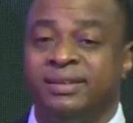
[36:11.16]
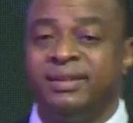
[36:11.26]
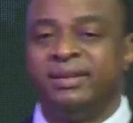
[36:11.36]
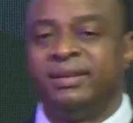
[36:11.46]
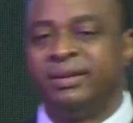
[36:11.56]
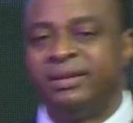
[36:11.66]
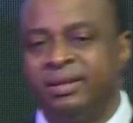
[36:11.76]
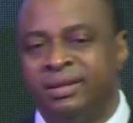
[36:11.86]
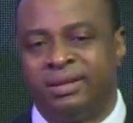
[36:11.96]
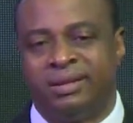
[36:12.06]

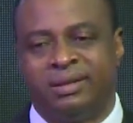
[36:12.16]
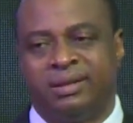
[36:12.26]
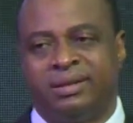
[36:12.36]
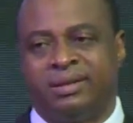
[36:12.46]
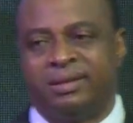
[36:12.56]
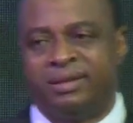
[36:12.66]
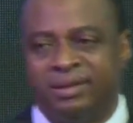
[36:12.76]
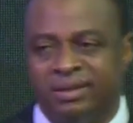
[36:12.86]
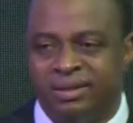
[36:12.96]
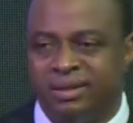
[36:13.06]

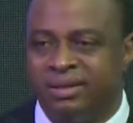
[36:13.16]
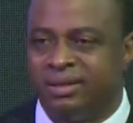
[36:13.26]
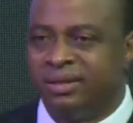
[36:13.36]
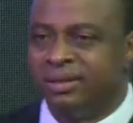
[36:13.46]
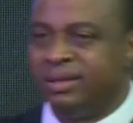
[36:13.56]
Nobody speaks.